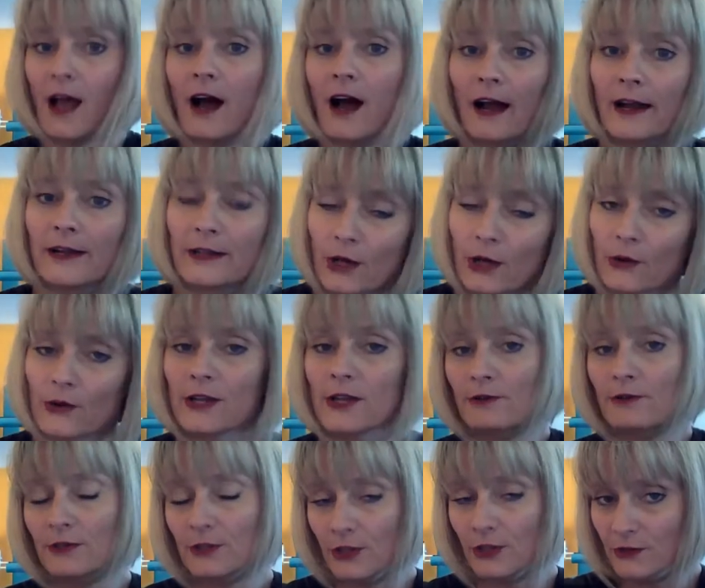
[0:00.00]
I know
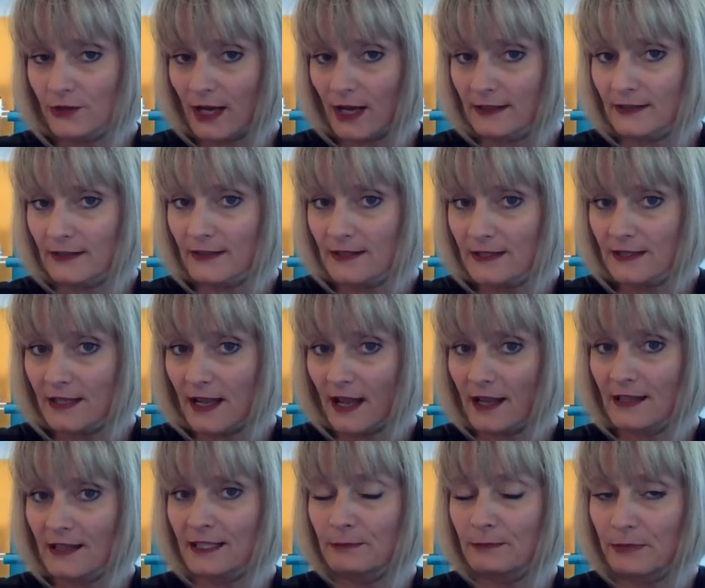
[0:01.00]
here in the United
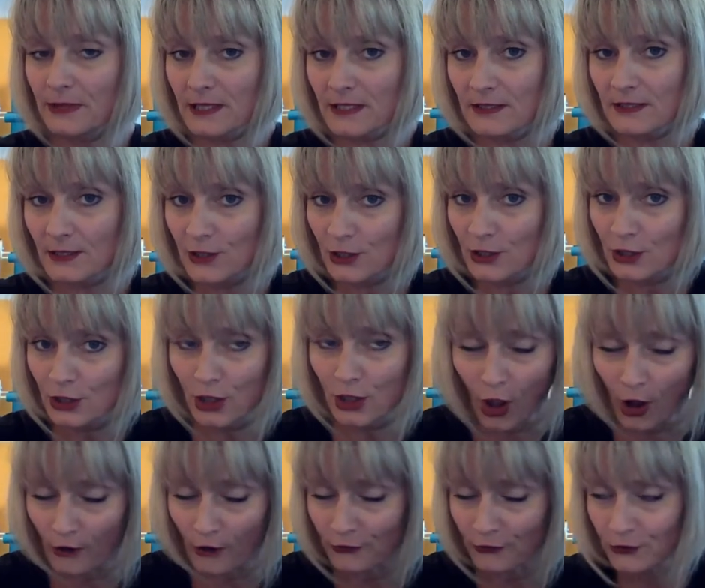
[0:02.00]
States, businesses
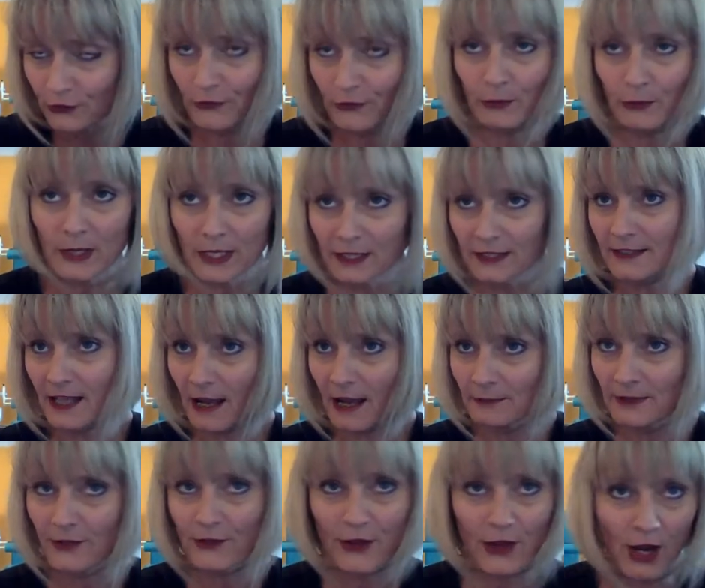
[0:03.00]
love to be in
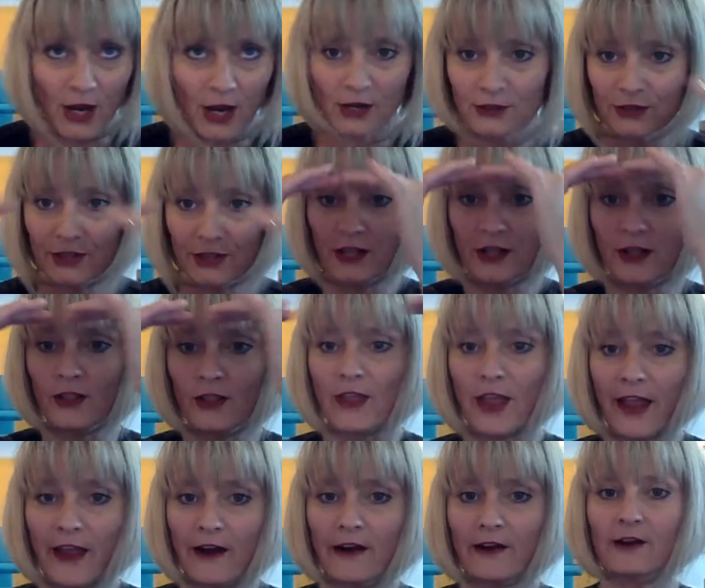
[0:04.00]
debt, and they are till
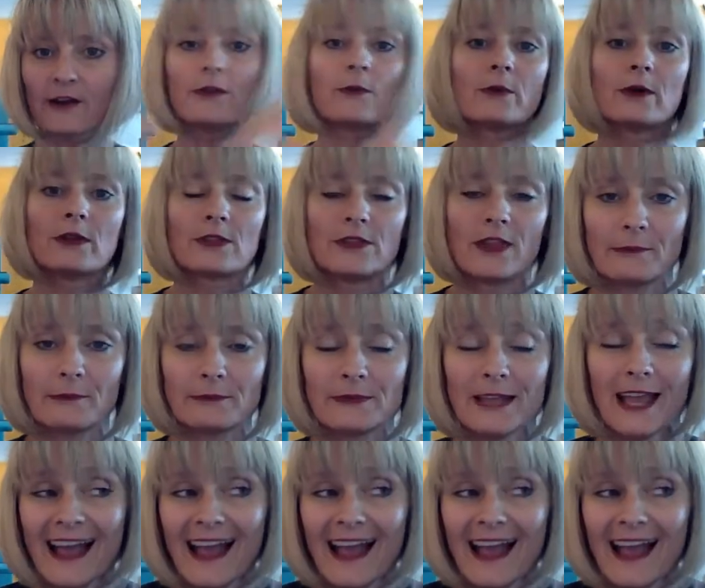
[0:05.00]
there with debt.